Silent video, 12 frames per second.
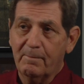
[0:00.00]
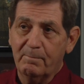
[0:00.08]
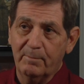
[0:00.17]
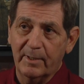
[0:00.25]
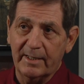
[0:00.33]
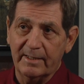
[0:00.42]

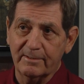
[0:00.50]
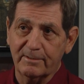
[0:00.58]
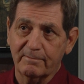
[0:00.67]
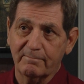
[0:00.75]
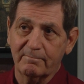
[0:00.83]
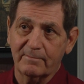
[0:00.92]
But
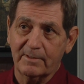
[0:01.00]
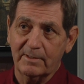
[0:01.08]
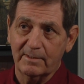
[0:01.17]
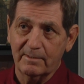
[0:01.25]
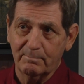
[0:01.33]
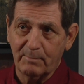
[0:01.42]
as
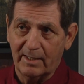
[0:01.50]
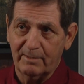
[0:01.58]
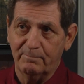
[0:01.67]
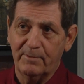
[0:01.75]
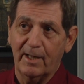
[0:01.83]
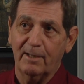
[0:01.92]
my
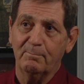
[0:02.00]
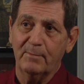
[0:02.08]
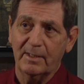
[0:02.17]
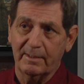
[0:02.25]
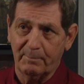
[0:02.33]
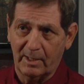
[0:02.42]

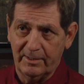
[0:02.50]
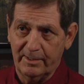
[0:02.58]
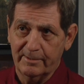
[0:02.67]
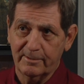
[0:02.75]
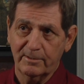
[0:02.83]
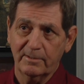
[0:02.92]
development, my
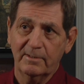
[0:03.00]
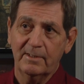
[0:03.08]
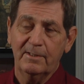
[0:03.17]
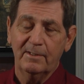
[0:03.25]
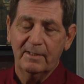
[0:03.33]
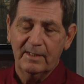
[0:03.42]
years
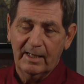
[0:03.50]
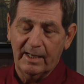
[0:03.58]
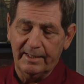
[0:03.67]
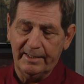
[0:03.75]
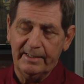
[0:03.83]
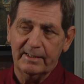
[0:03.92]

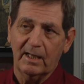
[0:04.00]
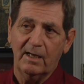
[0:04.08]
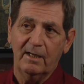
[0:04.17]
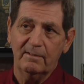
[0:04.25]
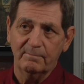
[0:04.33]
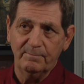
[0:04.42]
at
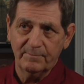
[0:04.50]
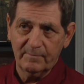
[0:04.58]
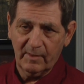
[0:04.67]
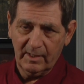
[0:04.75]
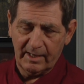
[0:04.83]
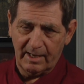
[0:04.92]
Elon
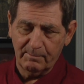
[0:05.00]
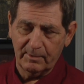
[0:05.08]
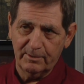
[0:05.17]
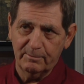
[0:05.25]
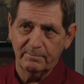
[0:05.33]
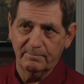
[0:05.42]

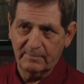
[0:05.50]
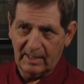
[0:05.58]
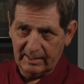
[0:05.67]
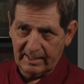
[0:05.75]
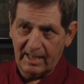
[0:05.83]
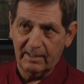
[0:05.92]
I
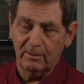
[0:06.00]
got a